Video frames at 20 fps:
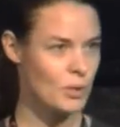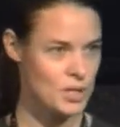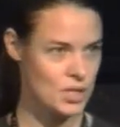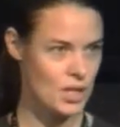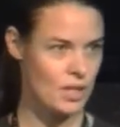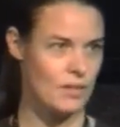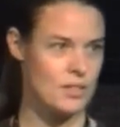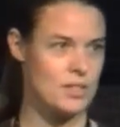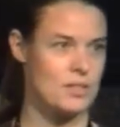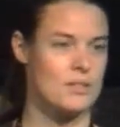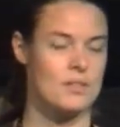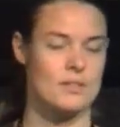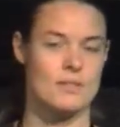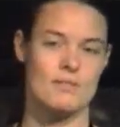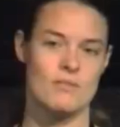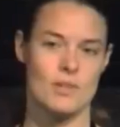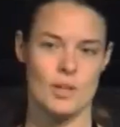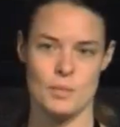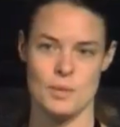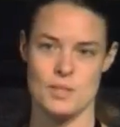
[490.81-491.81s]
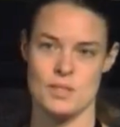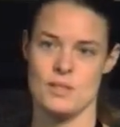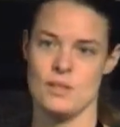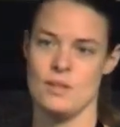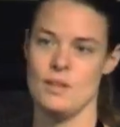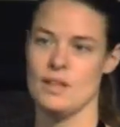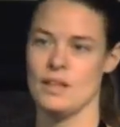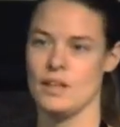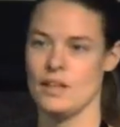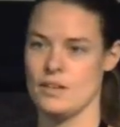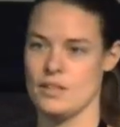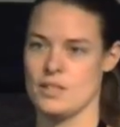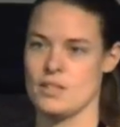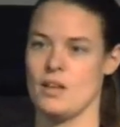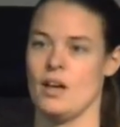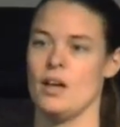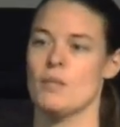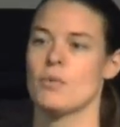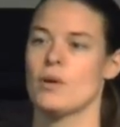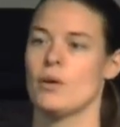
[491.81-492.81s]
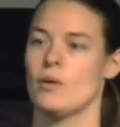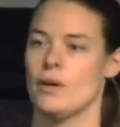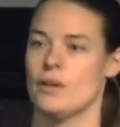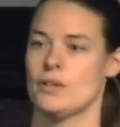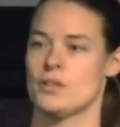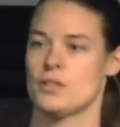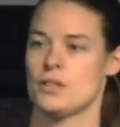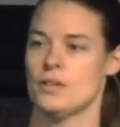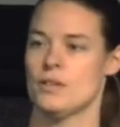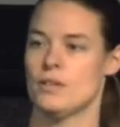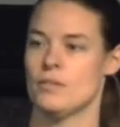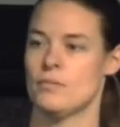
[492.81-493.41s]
JavaScript is doing here is type coercion,